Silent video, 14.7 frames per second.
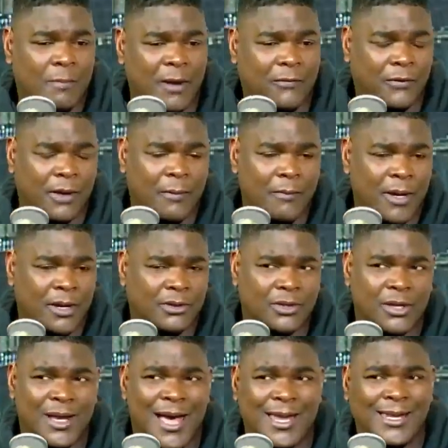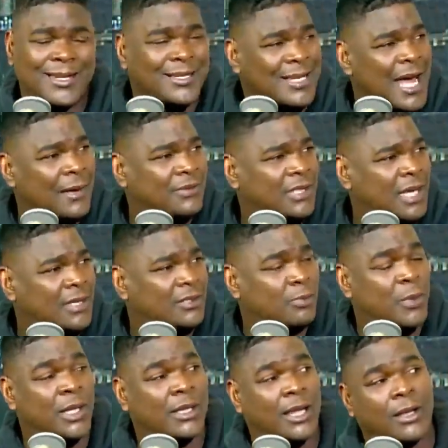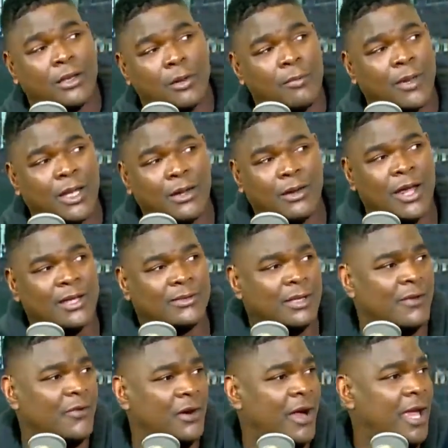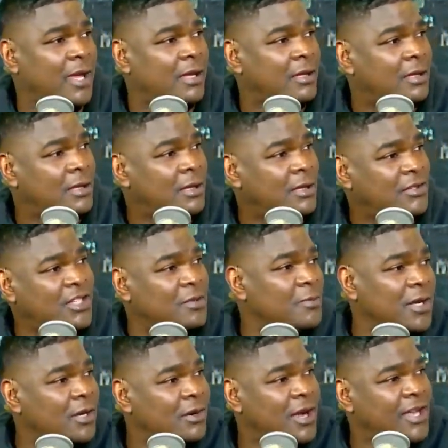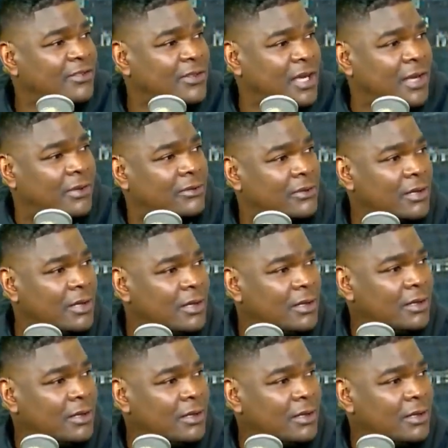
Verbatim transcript: The Buffalo Bills are not in the top six, but that don't mean they're not seven or eight. Just mean they're not six.